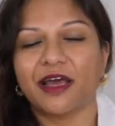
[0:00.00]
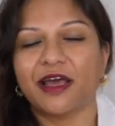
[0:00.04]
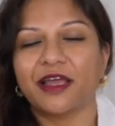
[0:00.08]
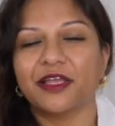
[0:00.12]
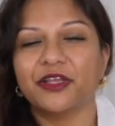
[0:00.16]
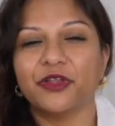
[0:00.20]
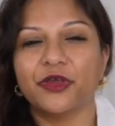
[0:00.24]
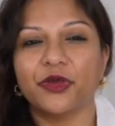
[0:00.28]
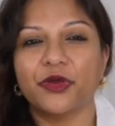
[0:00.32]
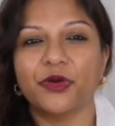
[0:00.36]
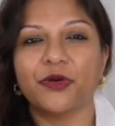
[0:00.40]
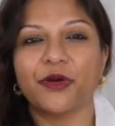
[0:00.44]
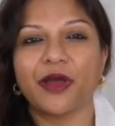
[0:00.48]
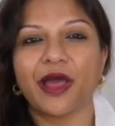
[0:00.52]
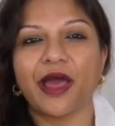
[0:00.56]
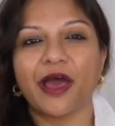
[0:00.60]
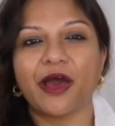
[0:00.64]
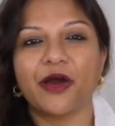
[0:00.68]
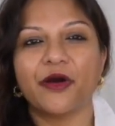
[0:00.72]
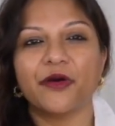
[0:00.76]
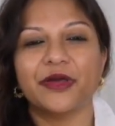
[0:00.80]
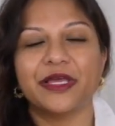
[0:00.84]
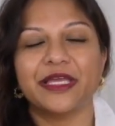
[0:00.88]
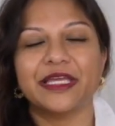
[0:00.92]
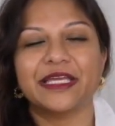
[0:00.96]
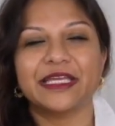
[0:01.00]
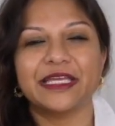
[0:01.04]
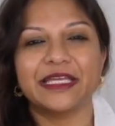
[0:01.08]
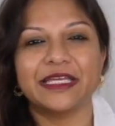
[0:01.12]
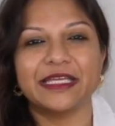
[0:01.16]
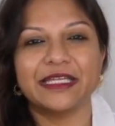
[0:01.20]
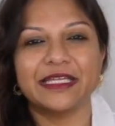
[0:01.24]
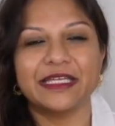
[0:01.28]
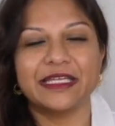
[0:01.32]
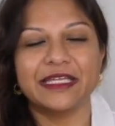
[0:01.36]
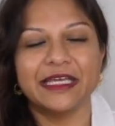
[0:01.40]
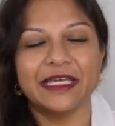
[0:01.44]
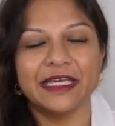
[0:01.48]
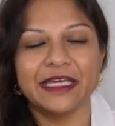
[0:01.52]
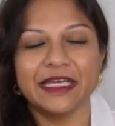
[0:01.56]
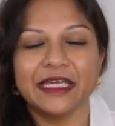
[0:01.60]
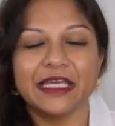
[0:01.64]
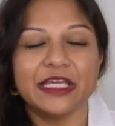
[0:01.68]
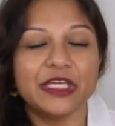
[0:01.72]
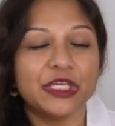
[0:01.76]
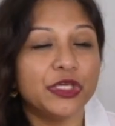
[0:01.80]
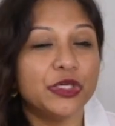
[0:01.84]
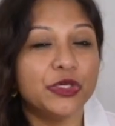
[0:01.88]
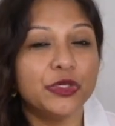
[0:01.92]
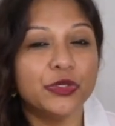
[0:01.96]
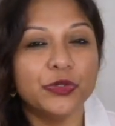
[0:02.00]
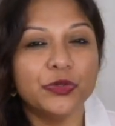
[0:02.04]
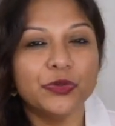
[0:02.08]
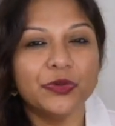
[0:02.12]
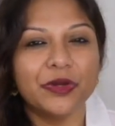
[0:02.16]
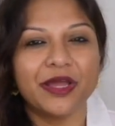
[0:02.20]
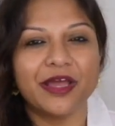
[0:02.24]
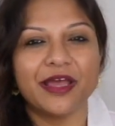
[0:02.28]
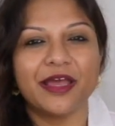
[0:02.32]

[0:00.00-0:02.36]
I know how it can hit you,